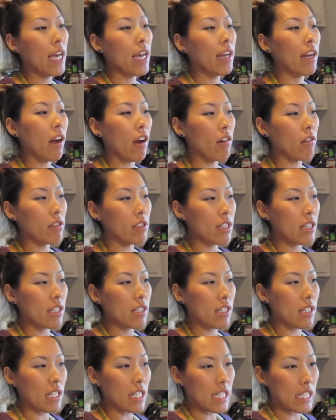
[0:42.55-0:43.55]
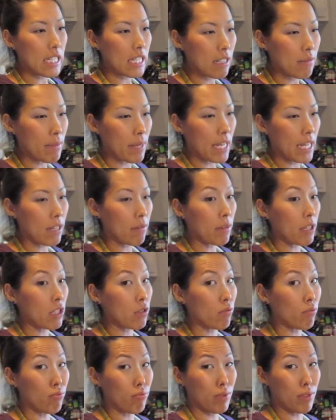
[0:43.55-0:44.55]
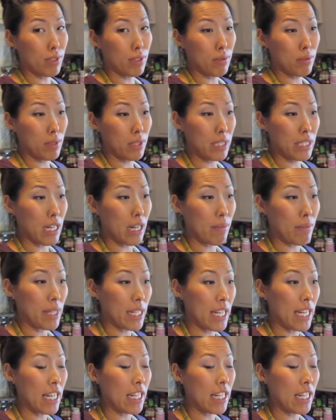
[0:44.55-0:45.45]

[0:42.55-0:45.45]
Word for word: Not only is it easy to make, it's really, really yummy.